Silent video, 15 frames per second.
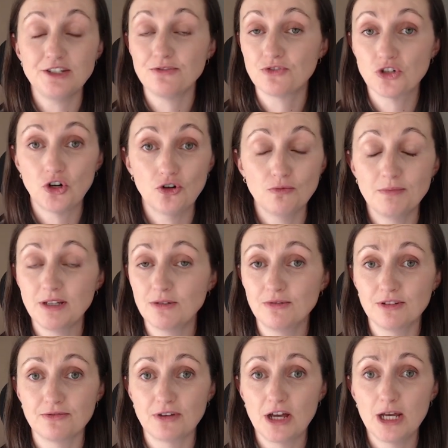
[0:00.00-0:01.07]
you've told me all
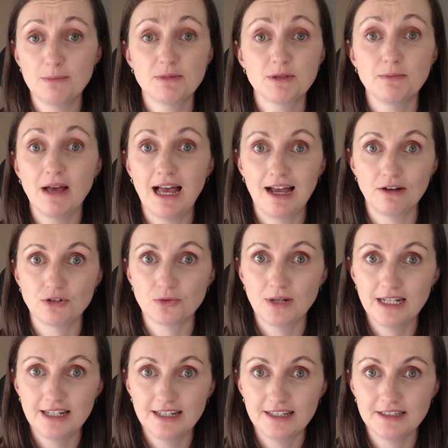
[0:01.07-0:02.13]
the verbs, but how do I
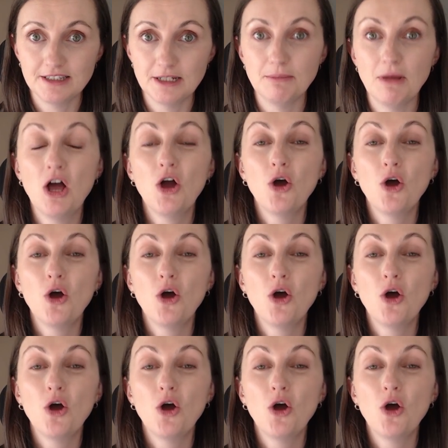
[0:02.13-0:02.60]
learn them?